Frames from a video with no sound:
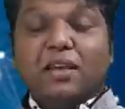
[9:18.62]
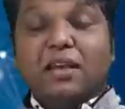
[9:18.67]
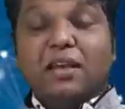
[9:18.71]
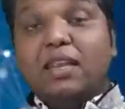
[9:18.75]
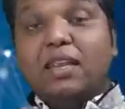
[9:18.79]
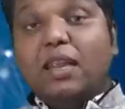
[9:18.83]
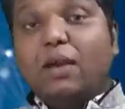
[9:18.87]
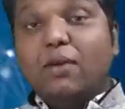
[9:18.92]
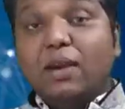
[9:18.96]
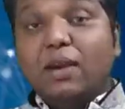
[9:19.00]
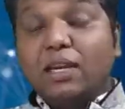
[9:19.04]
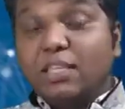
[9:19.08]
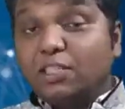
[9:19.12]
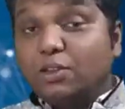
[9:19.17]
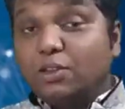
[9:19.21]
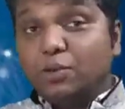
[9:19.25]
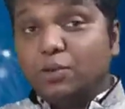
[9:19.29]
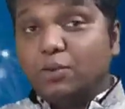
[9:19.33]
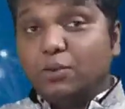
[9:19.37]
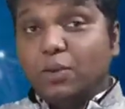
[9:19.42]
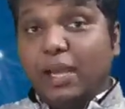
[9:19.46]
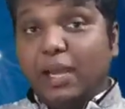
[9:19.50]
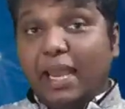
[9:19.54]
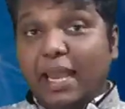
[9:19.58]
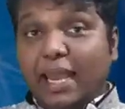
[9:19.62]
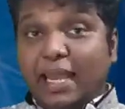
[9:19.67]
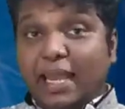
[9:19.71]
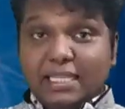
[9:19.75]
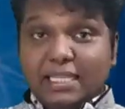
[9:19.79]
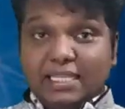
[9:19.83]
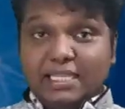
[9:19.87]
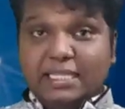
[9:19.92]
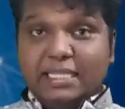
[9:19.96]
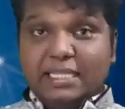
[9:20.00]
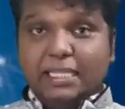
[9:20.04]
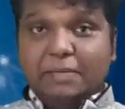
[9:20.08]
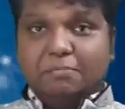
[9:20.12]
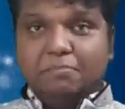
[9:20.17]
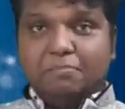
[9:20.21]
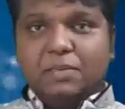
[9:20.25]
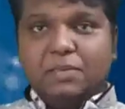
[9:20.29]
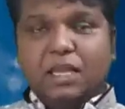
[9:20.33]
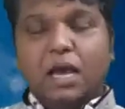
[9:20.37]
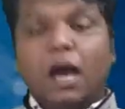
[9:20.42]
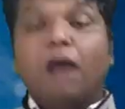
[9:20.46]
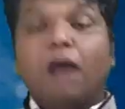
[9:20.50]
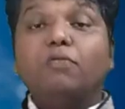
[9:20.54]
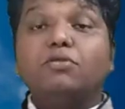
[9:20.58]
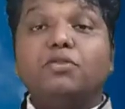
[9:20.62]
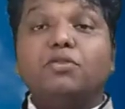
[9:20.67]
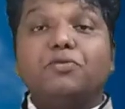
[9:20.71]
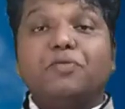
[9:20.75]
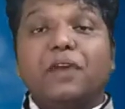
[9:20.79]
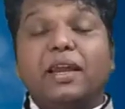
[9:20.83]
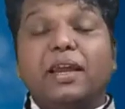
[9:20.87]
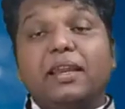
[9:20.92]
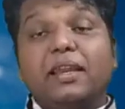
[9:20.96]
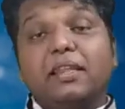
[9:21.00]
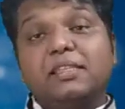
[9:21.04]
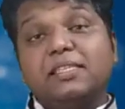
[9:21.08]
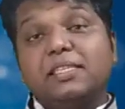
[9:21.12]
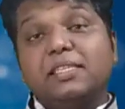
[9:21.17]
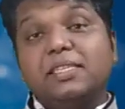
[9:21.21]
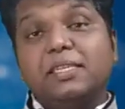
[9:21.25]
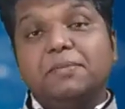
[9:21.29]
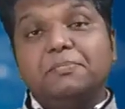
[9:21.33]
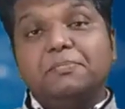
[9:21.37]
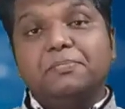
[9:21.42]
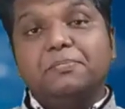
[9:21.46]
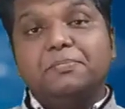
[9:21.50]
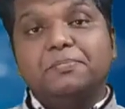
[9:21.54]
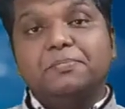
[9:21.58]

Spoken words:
Now let us go to LCM. How to find LCM?